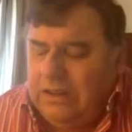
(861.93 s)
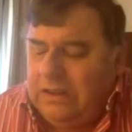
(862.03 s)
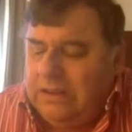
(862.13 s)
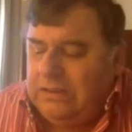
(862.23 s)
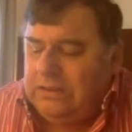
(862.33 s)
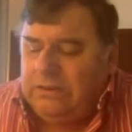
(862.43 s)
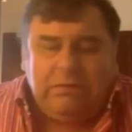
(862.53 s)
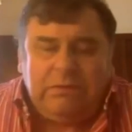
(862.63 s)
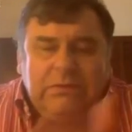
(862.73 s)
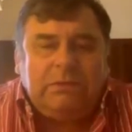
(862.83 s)

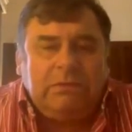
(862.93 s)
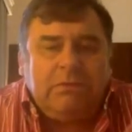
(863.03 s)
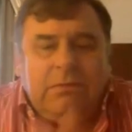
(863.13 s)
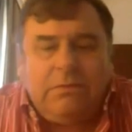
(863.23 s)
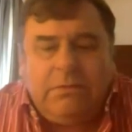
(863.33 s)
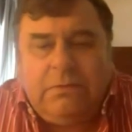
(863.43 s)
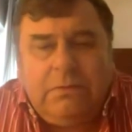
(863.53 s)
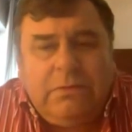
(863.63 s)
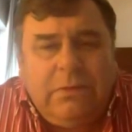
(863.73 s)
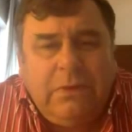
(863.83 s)

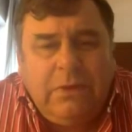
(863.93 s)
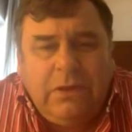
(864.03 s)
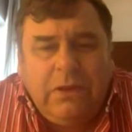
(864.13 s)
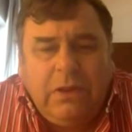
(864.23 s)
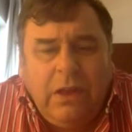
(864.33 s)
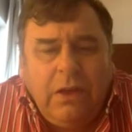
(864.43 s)
No one is speaking in this clip.